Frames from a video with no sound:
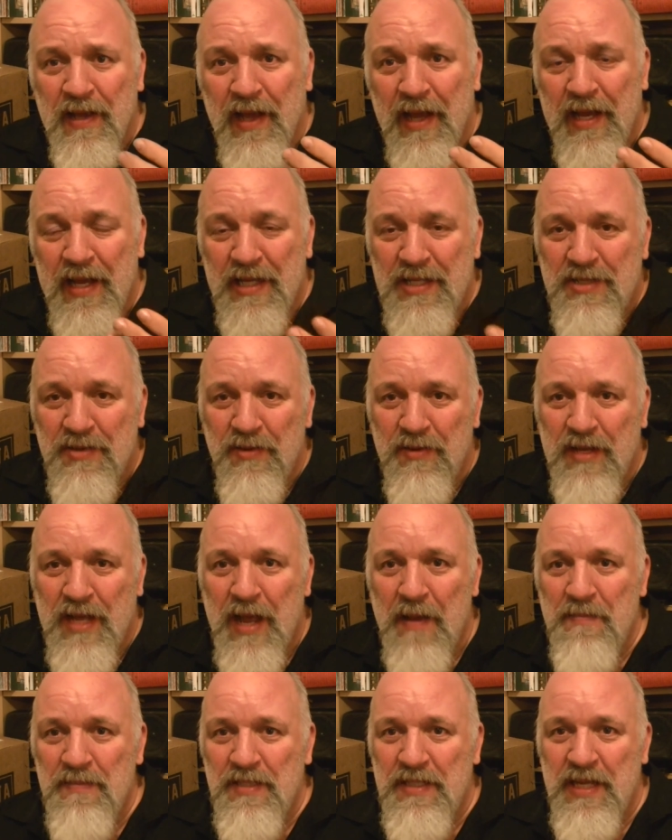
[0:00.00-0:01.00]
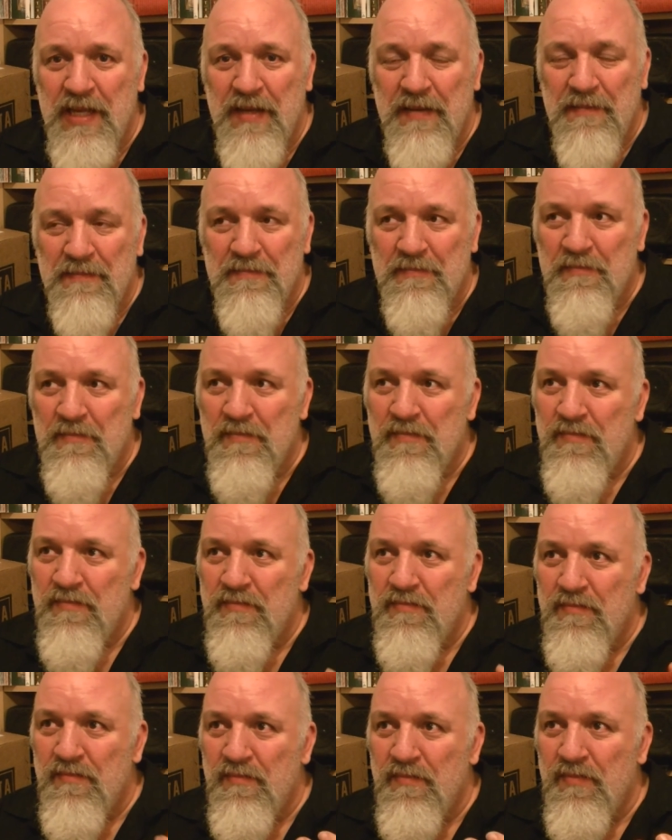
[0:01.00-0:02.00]
And it sort of comes in,
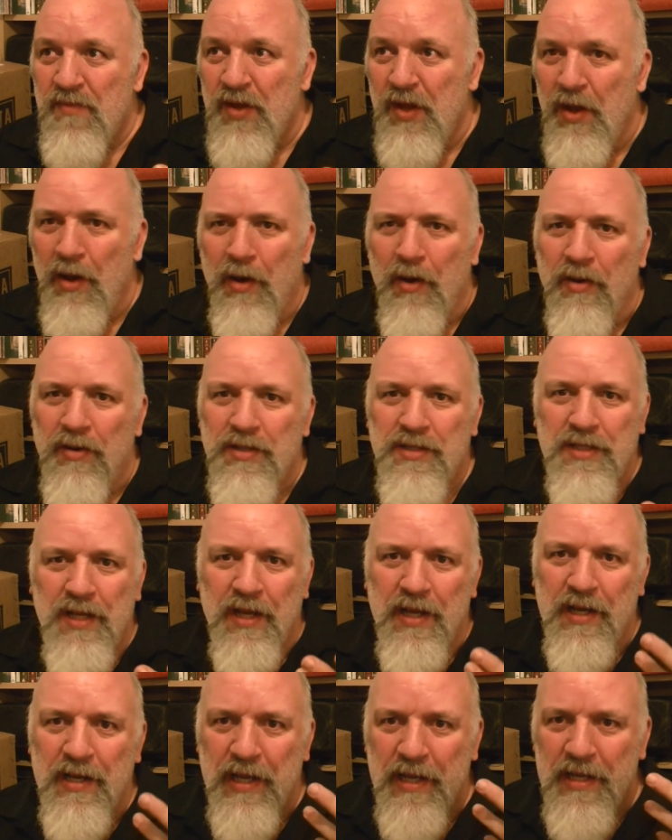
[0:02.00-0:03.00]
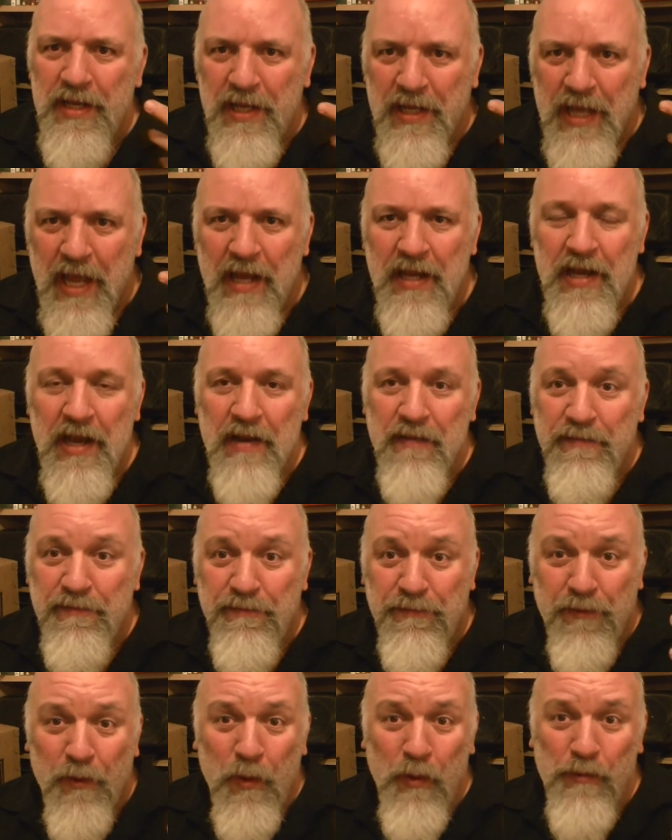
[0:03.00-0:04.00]
oh, and then you're getting that
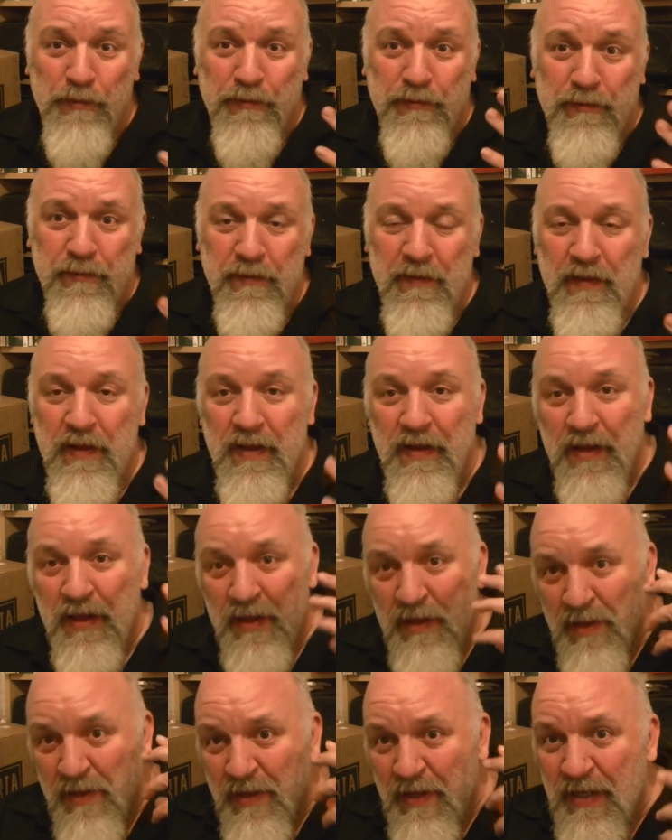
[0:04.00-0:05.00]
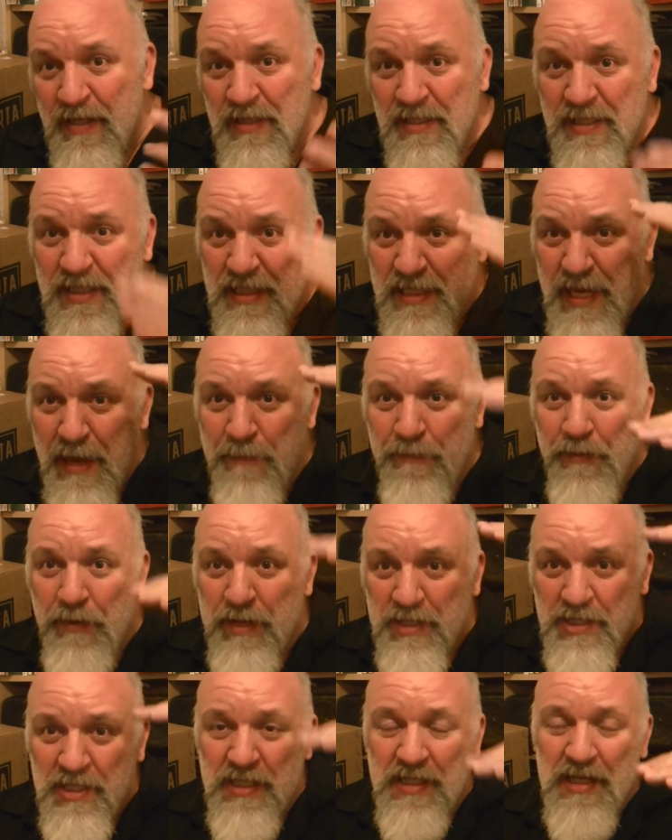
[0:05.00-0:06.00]
fourth
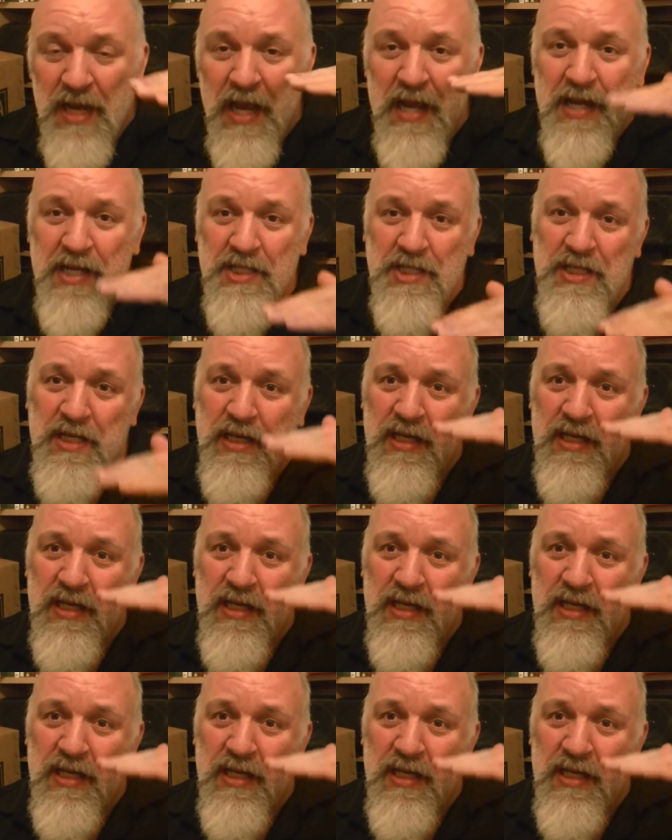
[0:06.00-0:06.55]
separate stage.